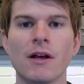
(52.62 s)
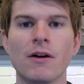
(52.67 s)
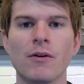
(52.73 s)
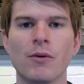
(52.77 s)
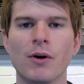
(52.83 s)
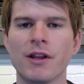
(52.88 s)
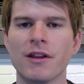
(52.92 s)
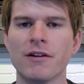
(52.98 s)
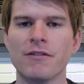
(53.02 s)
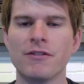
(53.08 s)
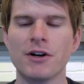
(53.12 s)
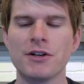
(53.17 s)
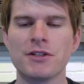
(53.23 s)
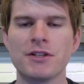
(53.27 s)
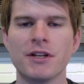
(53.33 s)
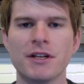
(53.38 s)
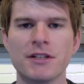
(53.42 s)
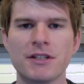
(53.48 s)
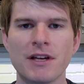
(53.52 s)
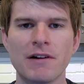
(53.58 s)
One of the first
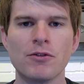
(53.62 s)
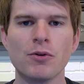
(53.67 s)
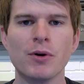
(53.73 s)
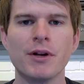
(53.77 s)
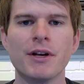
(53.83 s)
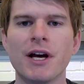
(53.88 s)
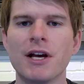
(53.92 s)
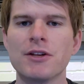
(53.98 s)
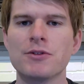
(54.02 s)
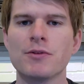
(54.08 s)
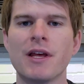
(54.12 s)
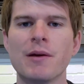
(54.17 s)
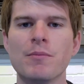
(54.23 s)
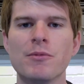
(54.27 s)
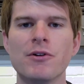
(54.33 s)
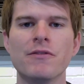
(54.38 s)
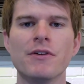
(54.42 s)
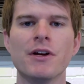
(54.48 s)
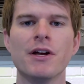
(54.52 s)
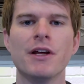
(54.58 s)
things everyone does when they
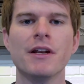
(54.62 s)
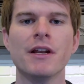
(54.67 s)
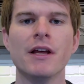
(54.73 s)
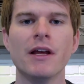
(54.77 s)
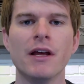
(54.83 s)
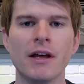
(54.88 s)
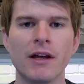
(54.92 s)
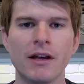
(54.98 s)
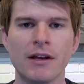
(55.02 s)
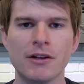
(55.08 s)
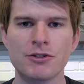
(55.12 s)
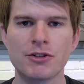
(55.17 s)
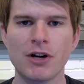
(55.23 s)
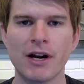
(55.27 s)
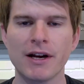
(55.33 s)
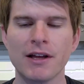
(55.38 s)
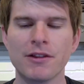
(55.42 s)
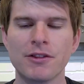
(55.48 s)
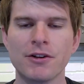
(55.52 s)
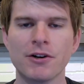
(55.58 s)
move in is try
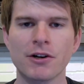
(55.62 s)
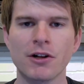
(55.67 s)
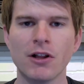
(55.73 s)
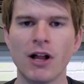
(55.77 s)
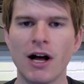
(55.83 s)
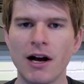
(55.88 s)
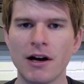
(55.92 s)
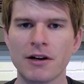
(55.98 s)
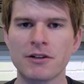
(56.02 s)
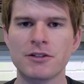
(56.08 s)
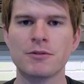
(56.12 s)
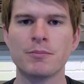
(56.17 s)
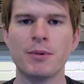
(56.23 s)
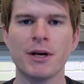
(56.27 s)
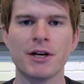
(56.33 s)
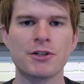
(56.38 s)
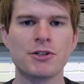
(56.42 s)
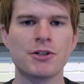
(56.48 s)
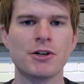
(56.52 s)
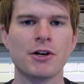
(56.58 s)
to get their clocks,
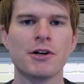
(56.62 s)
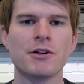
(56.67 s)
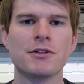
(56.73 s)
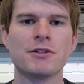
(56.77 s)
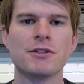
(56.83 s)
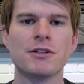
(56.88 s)
pictures,